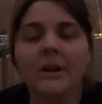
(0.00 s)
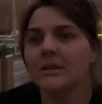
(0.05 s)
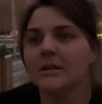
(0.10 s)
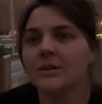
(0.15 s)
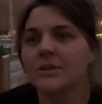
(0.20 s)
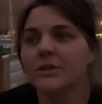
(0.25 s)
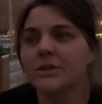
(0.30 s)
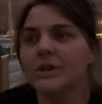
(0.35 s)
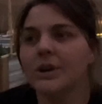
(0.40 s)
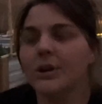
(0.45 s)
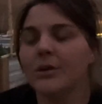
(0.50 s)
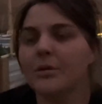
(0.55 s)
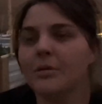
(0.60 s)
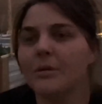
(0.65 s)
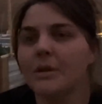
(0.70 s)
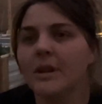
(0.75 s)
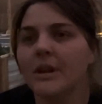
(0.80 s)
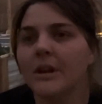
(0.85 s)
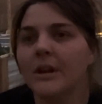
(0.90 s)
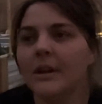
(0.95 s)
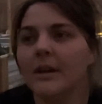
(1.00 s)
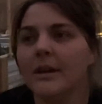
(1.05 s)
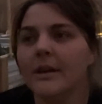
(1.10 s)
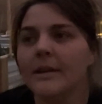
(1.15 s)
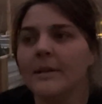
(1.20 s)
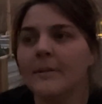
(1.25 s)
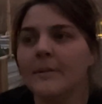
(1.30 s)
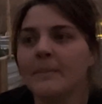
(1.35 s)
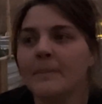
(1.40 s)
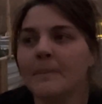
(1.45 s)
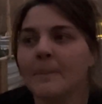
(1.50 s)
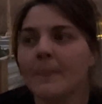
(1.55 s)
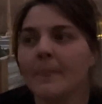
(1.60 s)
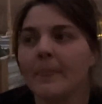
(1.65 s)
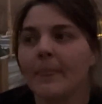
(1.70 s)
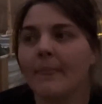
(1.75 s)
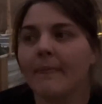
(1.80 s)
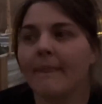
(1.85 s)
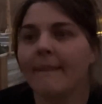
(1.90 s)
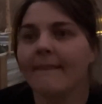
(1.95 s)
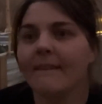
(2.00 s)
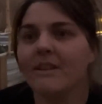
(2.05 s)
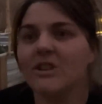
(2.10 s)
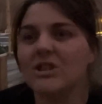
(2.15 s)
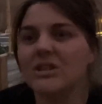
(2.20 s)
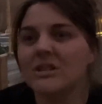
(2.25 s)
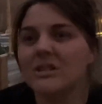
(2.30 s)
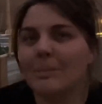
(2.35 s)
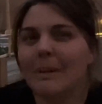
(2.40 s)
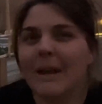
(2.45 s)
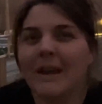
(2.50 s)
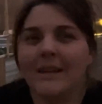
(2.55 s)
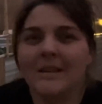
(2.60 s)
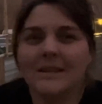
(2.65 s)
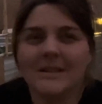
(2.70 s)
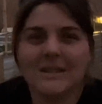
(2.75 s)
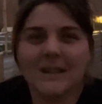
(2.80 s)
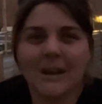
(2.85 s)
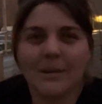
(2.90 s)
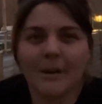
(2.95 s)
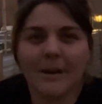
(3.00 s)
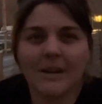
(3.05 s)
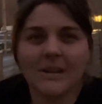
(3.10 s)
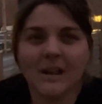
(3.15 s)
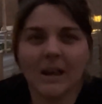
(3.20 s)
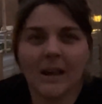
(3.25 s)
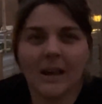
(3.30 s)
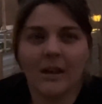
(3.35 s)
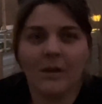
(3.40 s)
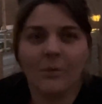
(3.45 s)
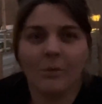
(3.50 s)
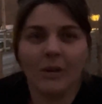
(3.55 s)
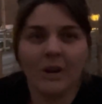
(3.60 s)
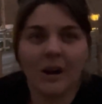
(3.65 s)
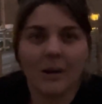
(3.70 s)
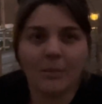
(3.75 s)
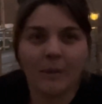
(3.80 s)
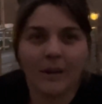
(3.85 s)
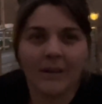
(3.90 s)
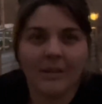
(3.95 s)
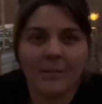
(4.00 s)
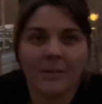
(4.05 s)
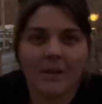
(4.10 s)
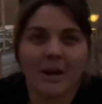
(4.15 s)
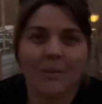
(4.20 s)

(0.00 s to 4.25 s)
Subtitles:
So it just depends day by day when I bring them in.